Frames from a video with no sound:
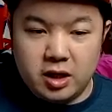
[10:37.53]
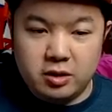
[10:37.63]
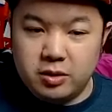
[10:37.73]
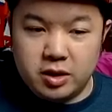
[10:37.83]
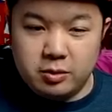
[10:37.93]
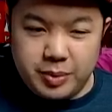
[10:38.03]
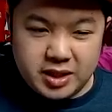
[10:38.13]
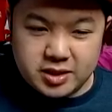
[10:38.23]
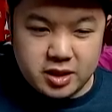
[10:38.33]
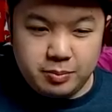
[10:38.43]
He'll
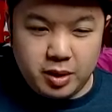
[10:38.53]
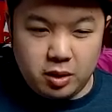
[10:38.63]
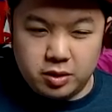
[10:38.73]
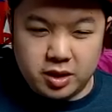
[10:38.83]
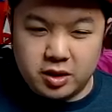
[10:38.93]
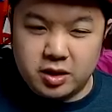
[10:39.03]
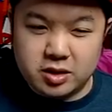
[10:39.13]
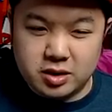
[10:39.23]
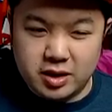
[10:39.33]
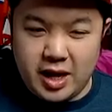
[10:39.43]
basically be only good
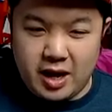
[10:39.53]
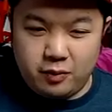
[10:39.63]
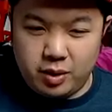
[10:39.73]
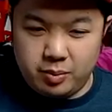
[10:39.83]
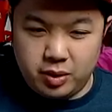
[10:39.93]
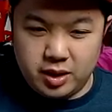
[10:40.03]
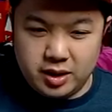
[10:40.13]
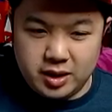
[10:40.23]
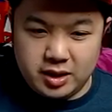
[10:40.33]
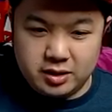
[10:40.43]
until the halfway point,
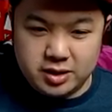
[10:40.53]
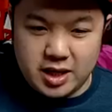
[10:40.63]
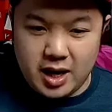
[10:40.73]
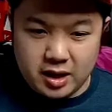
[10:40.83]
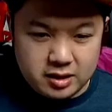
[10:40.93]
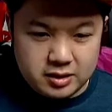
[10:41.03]
and then he'll die.